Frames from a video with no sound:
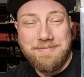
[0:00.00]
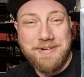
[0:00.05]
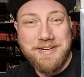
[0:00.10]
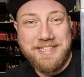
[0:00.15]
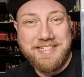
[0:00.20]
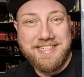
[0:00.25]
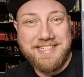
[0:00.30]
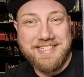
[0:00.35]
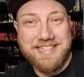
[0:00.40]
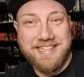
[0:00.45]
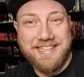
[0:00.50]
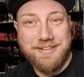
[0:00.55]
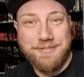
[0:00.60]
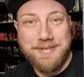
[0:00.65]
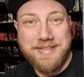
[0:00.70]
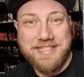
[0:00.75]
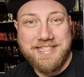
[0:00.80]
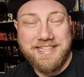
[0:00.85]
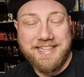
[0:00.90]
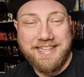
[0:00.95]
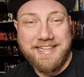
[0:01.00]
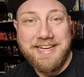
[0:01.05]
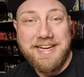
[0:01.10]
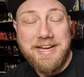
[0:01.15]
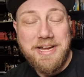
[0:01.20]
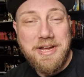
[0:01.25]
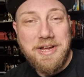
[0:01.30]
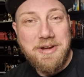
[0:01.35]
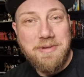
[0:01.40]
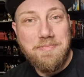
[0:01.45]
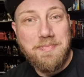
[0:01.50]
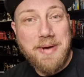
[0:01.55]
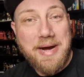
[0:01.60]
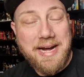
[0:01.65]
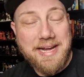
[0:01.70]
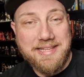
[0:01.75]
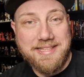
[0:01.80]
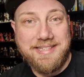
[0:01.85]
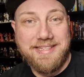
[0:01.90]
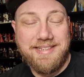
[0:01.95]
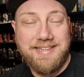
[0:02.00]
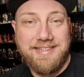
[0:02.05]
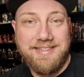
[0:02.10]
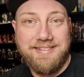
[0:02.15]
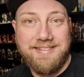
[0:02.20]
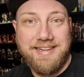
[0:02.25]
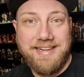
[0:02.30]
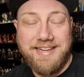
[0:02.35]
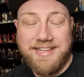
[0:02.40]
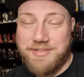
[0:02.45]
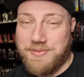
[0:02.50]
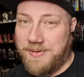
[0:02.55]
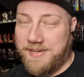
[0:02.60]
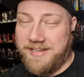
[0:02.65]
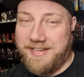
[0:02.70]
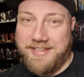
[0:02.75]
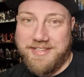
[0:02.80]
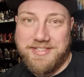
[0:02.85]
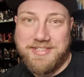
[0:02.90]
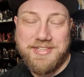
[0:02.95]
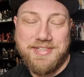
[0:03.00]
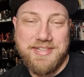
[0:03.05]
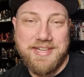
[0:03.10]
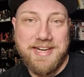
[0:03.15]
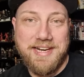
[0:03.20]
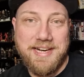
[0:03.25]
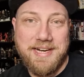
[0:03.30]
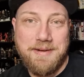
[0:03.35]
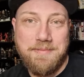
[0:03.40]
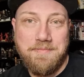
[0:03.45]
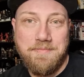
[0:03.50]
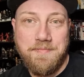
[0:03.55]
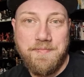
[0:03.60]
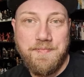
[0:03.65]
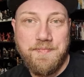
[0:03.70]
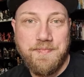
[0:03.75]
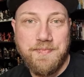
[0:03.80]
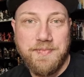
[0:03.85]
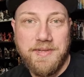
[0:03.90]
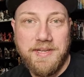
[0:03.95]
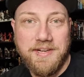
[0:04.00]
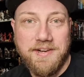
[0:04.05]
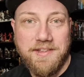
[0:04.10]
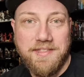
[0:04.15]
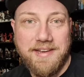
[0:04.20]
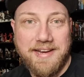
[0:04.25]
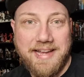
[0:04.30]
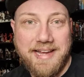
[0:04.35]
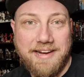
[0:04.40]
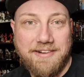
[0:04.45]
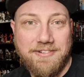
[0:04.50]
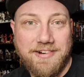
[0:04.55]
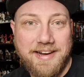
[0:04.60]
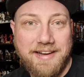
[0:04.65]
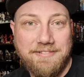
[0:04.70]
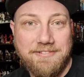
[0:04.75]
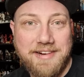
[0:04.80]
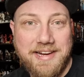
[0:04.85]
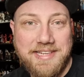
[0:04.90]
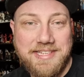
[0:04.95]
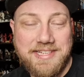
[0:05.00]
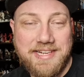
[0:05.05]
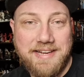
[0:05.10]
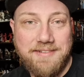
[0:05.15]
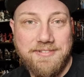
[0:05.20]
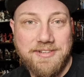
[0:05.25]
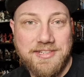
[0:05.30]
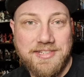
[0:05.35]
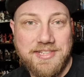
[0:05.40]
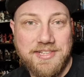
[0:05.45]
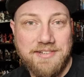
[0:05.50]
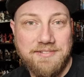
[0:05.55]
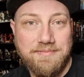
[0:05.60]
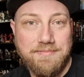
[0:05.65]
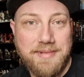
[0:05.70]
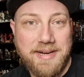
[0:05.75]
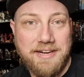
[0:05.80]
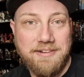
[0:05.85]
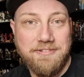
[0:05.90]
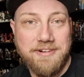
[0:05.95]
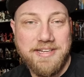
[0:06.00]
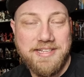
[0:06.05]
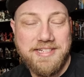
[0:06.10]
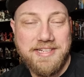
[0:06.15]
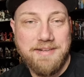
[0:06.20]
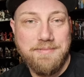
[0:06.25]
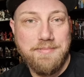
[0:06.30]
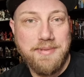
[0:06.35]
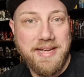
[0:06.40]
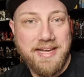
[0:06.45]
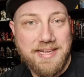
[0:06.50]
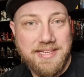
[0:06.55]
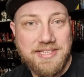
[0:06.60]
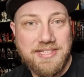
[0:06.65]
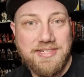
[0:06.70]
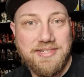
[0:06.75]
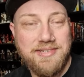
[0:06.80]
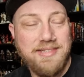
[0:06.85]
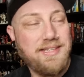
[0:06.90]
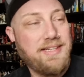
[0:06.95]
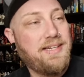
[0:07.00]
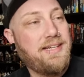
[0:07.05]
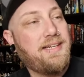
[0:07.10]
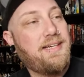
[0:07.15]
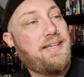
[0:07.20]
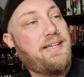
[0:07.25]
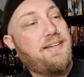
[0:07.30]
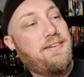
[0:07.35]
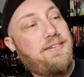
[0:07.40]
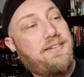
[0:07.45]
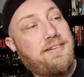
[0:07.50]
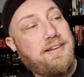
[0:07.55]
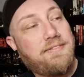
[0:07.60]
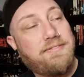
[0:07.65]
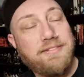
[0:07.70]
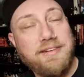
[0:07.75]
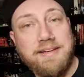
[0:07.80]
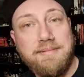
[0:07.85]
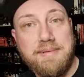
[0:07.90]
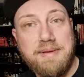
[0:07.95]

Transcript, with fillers: which is a little bit silly. But it is what it is. Um, you know, the late, great Ray Stevenson, may rest in peace. Definitely